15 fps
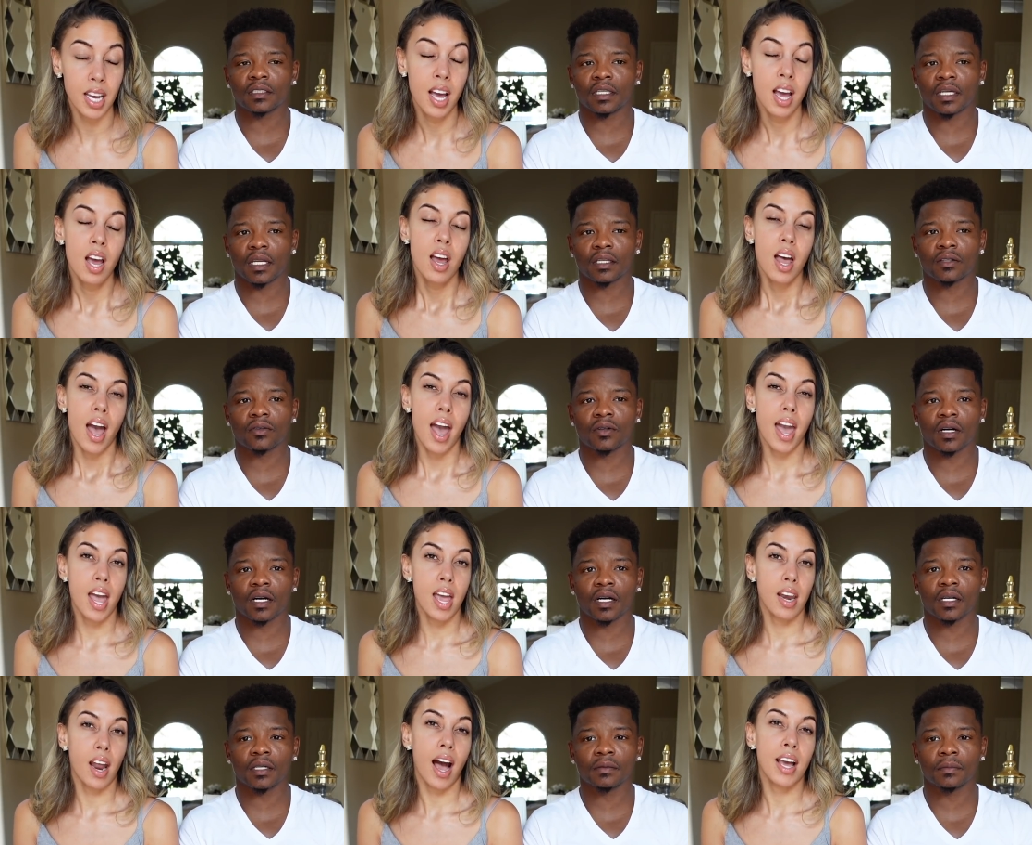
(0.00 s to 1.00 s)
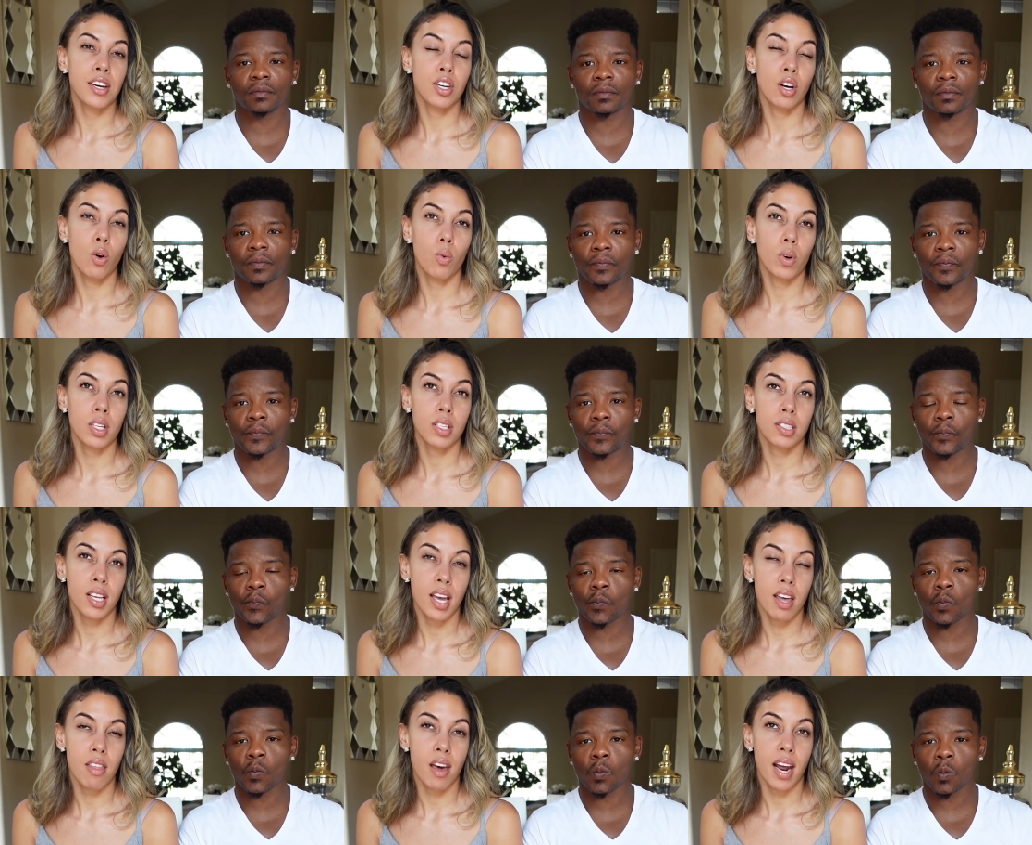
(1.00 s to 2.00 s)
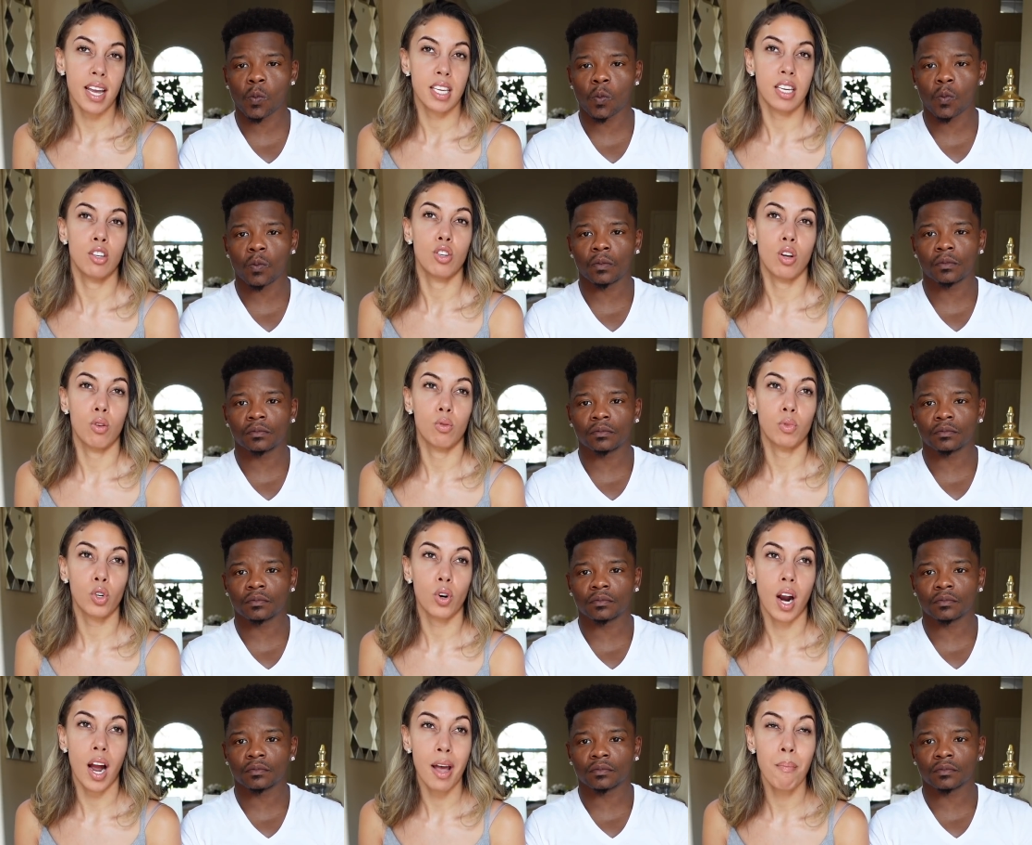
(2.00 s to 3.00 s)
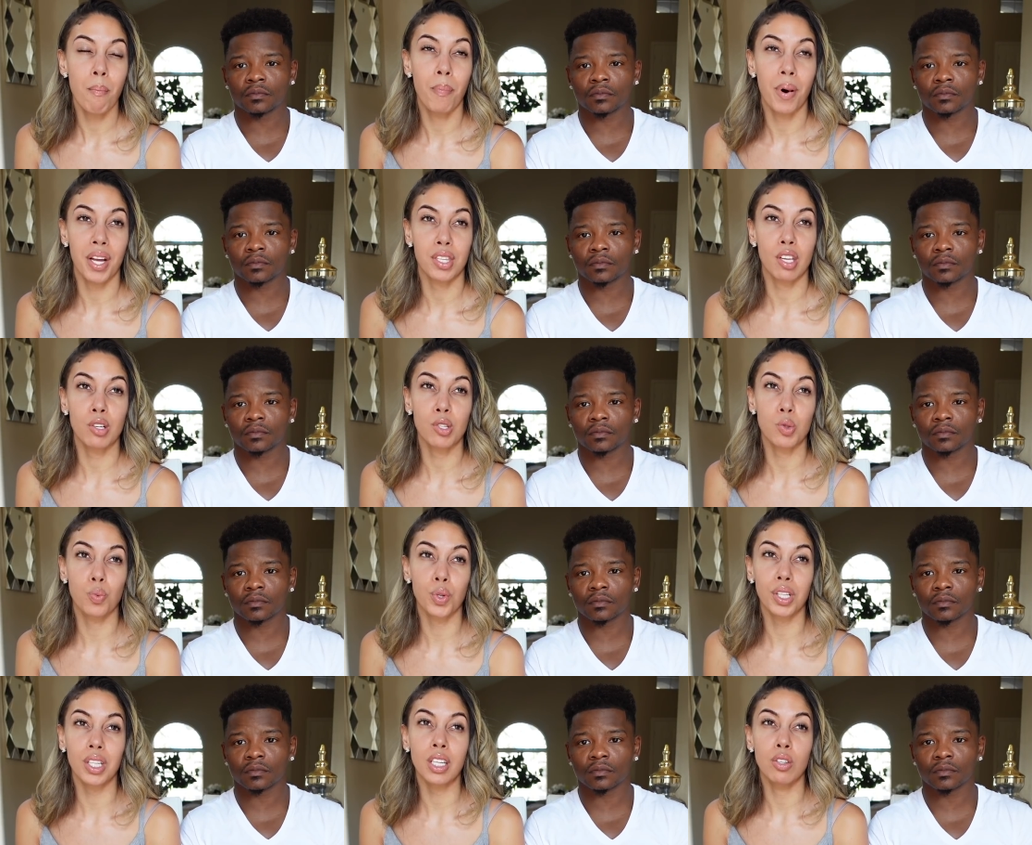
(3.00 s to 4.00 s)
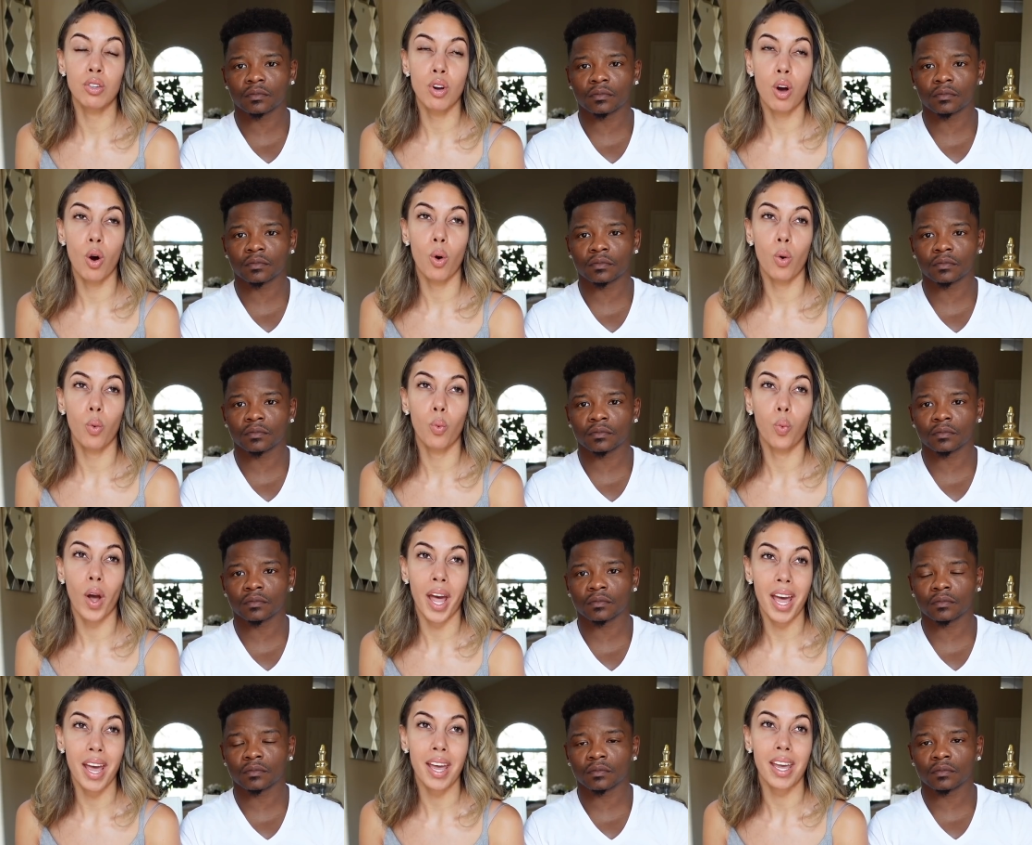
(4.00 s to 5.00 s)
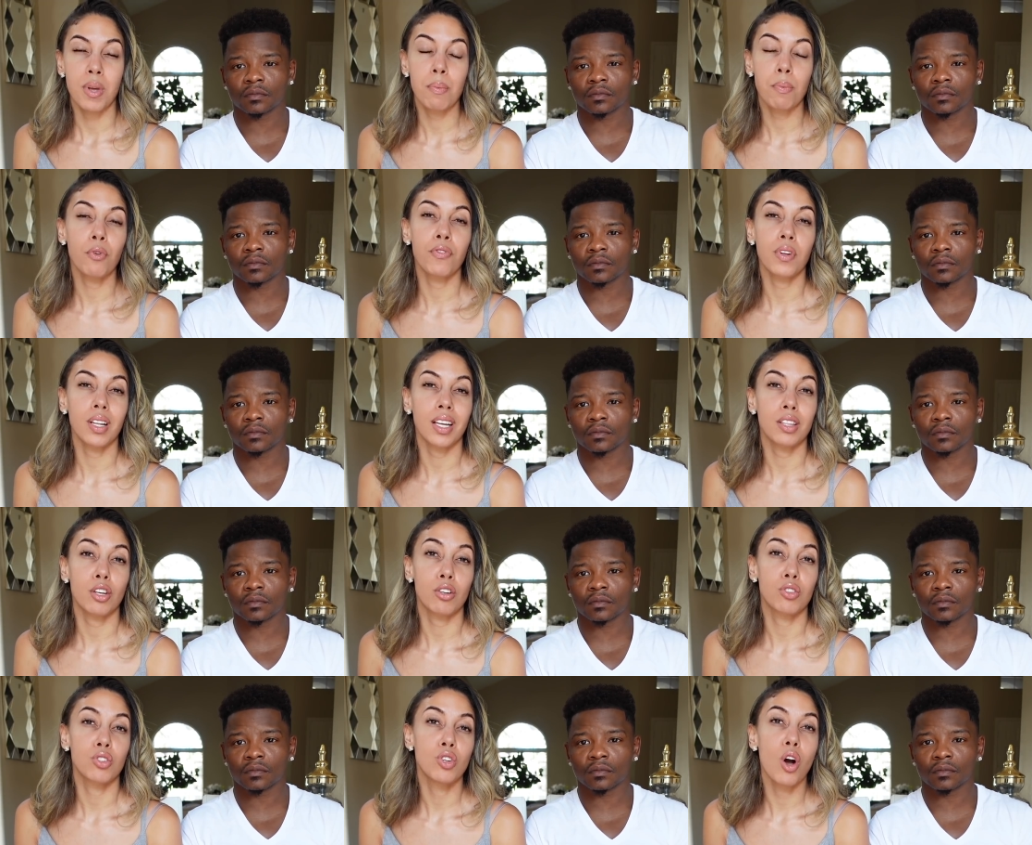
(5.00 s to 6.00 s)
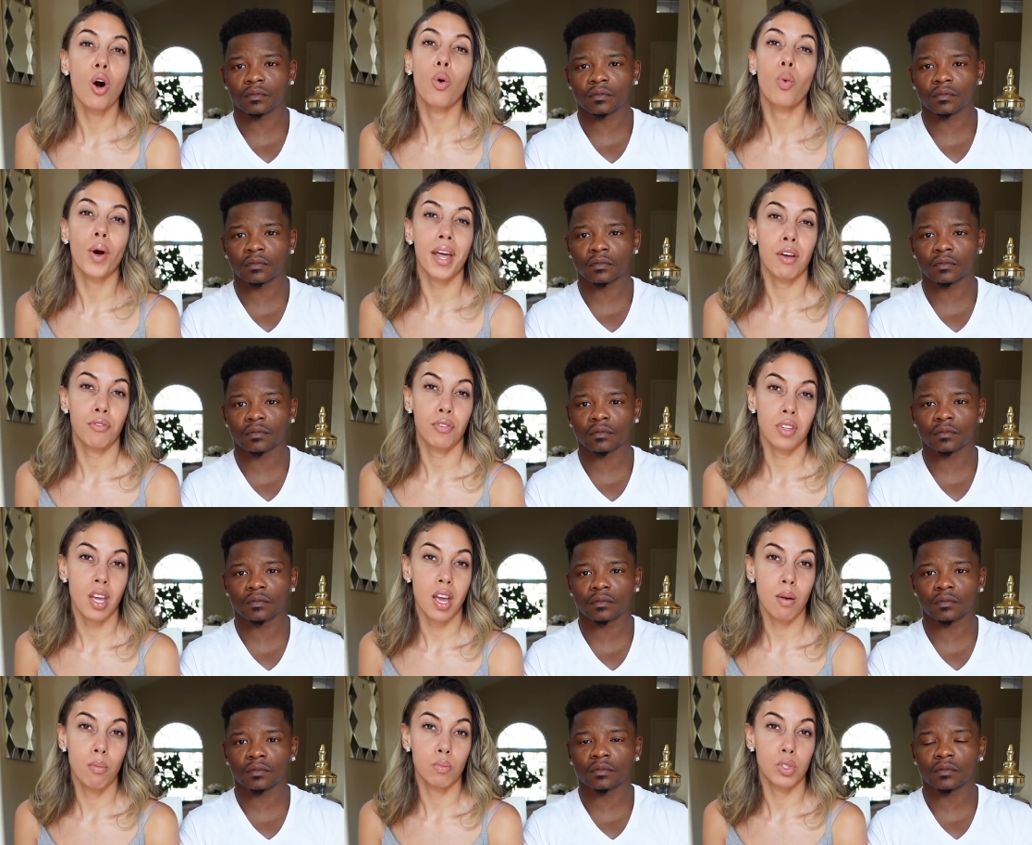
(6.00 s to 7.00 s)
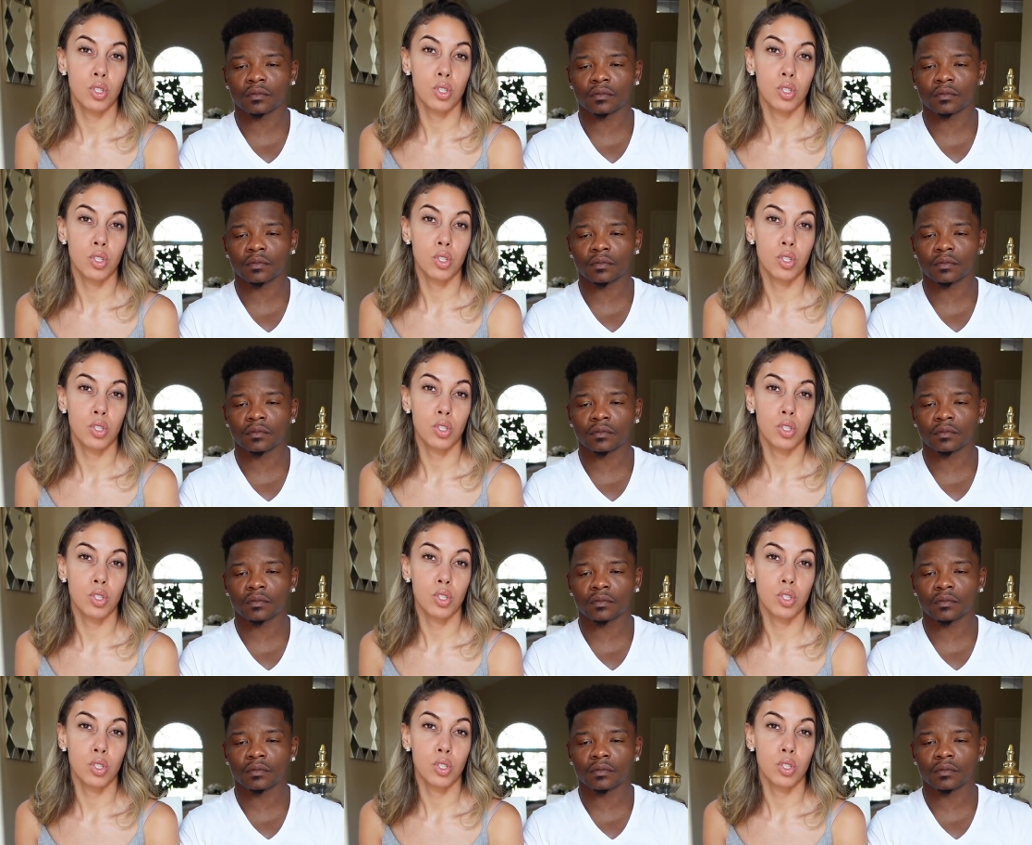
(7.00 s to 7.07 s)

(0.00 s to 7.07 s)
Speaker 1: And I don't want to say that I condone crime, but there's really no way. People feel like there's no way for them